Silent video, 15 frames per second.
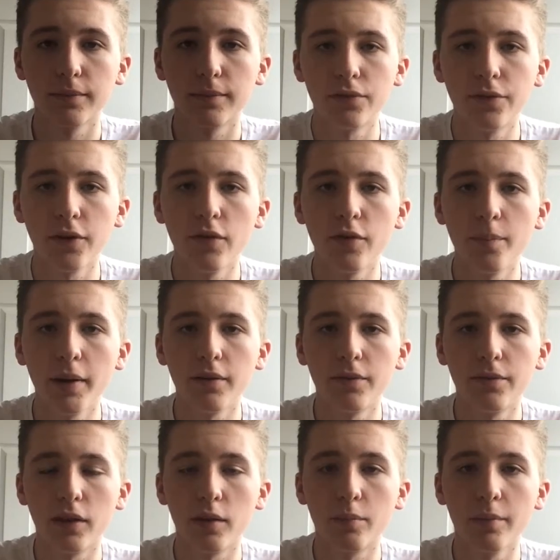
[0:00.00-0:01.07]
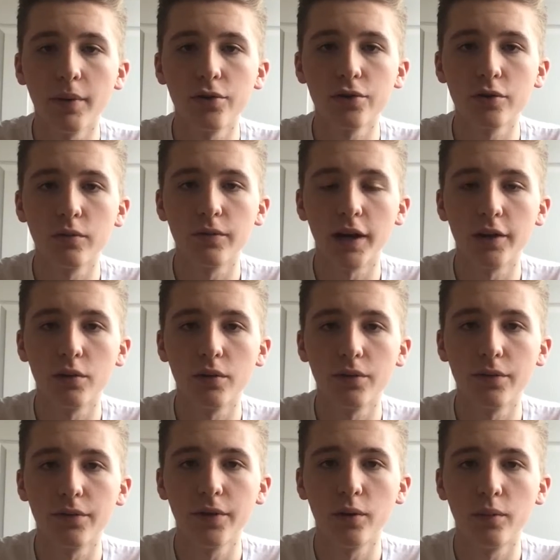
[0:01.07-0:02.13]
to further benefit the promotional value of
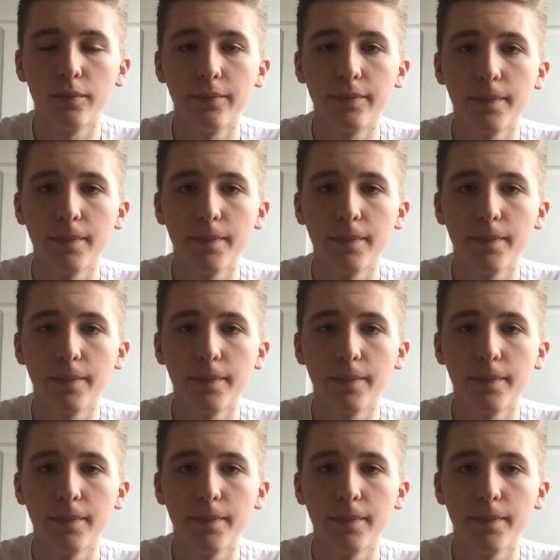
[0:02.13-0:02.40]
the film.